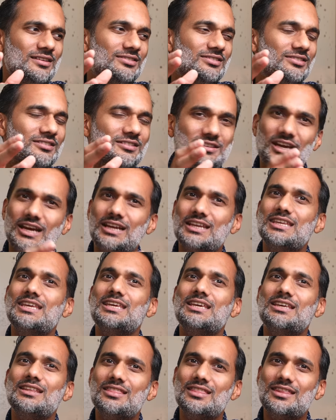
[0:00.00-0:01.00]

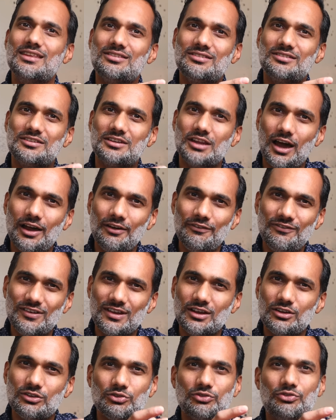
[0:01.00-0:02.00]
Studying this stuff
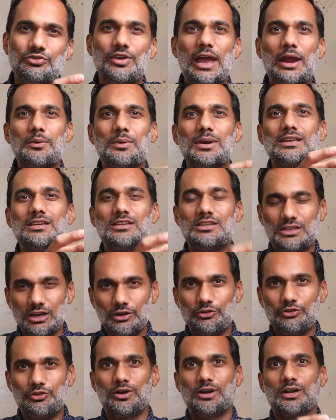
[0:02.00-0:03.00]
is very
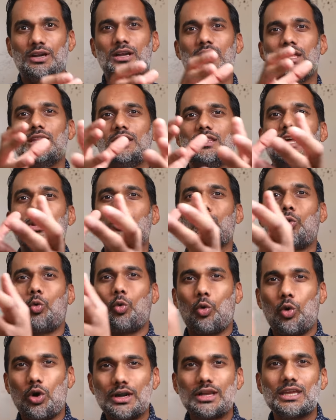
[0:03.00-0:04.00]
different than
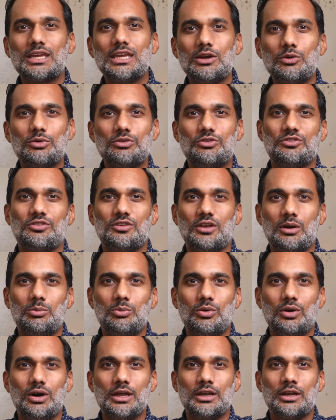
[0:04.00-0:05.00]
working with
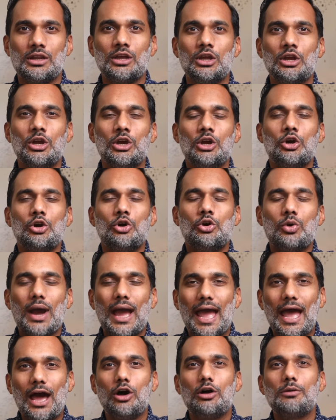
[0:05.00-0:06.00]
someone who
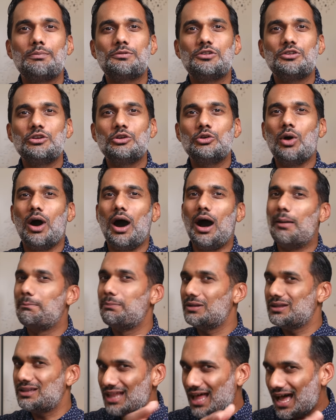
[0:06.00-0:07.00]
helps you
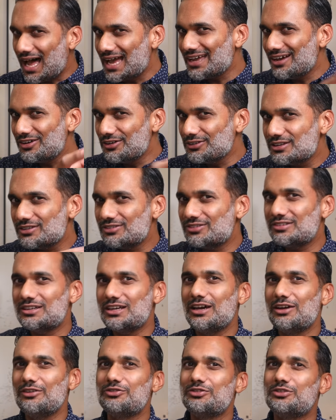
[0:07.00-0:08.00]
apply all this
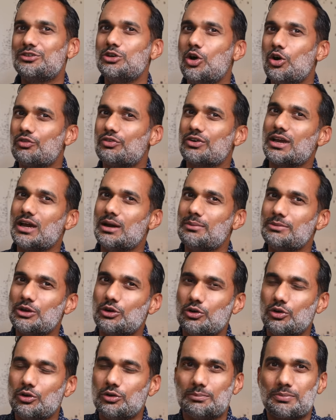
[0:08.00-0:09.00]
stuff to overcome
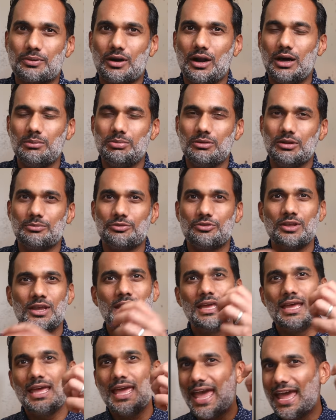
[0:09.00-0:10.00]
your own problems.
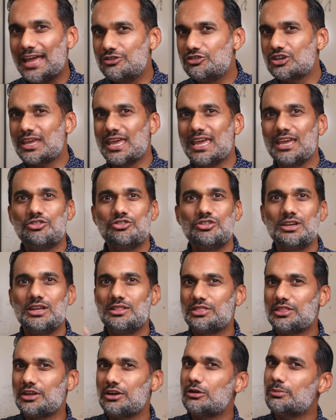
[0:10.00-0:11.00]
Education
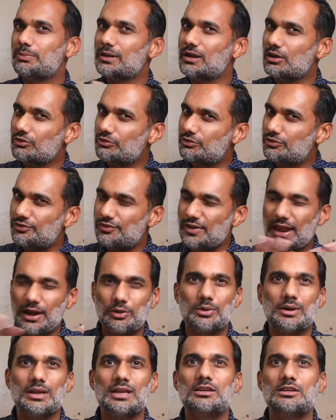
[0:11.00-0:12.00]
and therapy are
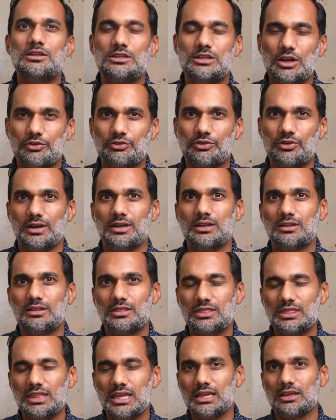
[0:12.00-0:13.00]
very different
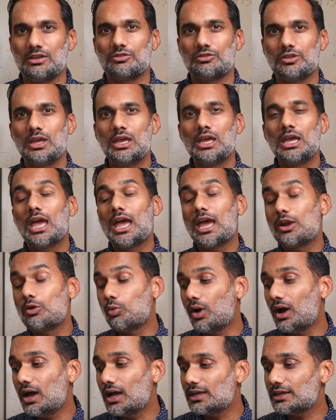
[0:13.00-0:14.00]
things. And
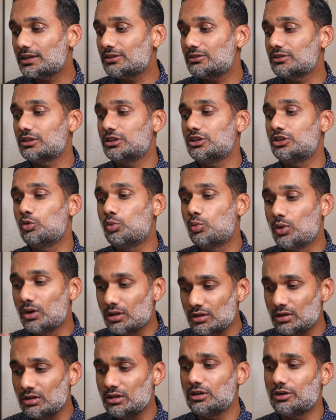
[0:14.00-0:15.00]
while you
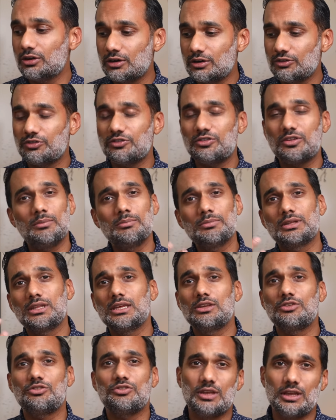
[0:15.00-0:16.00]
will learn some
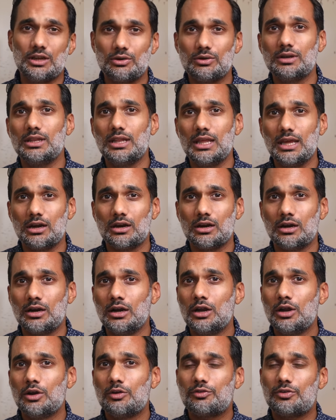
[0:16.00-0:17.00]
things here and there
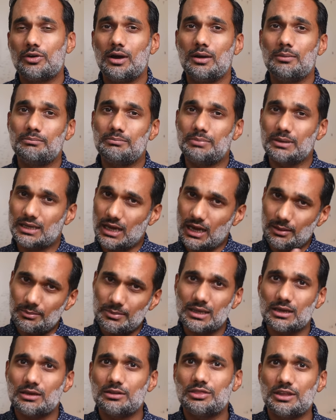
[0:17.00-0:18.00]
from
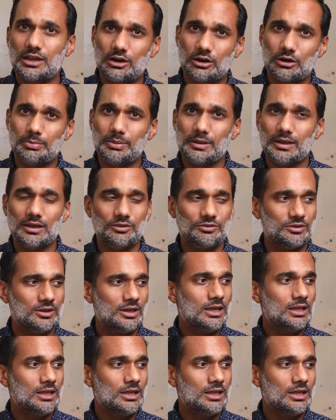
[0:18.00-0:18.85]
becoming a therapist